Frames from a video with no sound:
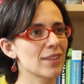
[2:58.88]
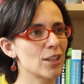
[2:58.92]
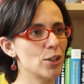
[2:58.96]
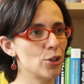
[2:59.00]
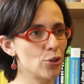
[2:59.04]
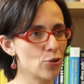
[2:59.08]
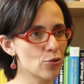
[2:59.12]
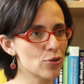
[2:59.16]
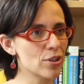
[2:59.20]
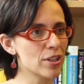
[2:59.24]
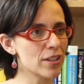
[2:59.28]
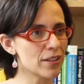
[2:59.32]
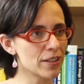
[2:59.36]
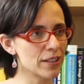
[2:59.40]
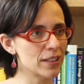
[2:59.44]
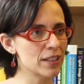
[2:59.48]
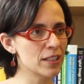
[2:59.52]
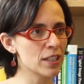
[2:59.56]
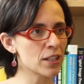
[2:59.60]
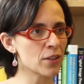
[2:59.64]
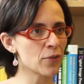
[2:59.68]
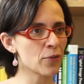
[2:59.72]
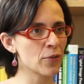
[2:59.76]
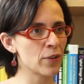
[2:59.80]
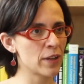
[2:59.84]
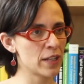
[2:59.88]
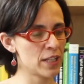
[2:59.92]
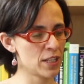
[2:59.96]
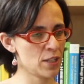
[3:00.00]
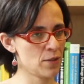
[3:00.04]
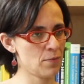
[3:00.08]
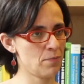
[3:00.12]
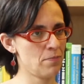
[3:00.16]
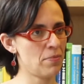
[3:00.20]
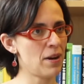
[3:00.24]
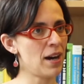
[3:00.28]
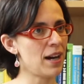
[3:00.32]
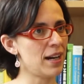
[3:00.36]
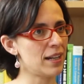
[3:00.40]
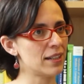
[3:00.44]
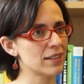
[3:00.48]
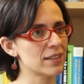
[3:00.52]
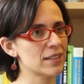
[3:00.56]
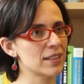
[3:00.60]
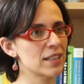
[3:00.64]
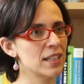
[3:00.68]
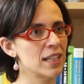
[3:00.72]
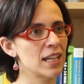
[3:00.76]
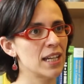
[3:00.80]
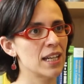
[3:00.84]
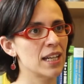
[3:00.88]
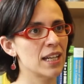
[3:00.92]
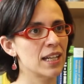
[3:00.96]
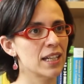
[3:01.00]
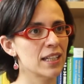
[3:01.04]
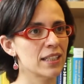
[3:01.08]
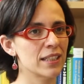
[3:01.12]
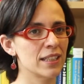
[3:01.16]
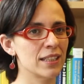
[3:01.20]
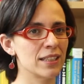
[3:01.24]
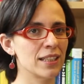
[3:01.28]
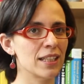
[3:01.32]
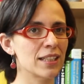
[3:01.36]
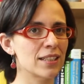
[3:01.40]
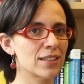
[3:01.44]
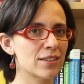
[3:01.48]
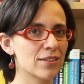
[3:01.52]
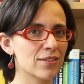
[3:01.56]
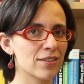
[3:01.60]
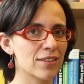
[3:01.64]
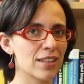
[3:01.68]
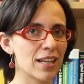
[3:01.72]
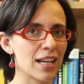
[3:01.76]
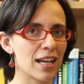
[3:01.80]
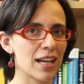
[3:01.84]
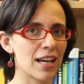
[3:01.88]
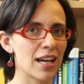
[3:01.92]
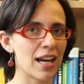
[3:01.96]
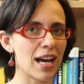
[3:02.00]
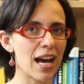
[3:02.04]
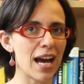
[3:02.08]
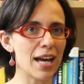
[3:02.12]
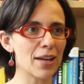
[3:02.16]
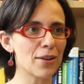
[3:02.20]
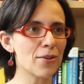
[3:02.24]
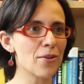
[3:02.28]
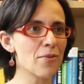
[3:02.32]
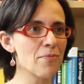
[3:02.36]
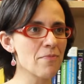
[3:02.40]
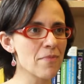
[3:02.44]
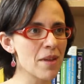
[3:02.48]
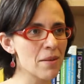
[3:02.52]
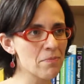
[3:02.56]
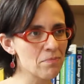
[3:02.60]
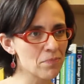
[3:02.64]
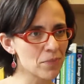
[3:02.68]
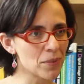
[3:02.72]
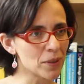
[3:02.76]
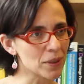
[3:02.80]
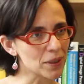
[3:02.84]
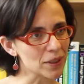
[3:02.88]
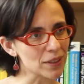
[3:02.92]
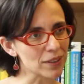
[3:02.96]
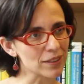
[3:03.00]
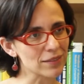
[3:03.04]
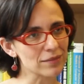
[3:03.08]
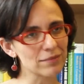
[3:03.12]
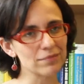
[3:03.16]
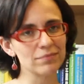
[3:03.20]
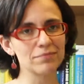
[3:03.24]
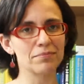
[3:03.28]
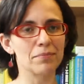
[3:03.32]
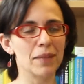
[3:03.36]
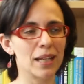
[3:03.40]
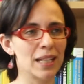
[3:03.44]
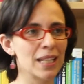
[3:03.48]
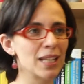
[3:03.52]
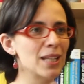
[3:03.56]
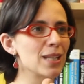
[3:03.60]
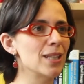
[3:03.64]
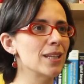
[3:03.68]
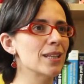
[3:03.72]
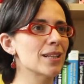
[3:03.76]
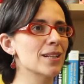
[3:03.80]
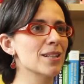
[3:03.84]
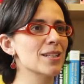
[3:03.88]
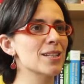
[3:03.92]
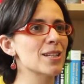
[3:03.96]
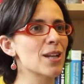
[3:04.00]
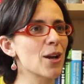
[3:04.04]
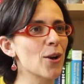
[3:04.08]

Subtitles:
user interface part. I think that I remember many years